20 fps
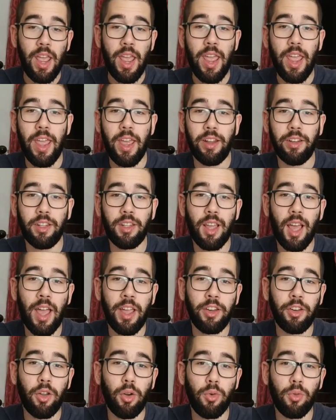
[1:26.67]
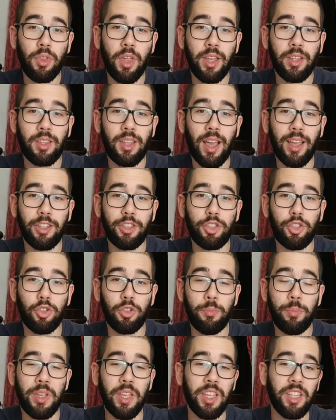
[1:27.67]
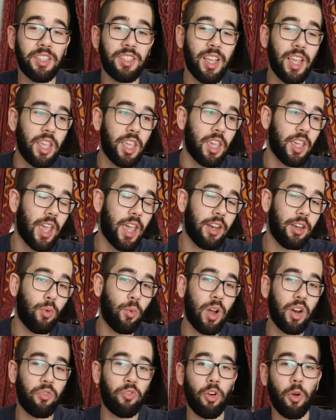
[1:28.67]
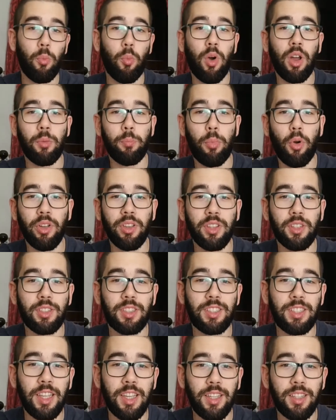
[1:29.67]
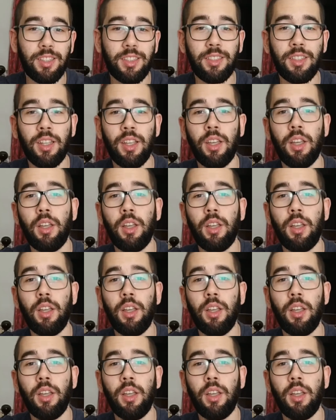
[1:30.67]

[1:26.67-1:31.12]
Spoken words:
and I know that I should be intaking anywhere from 1.6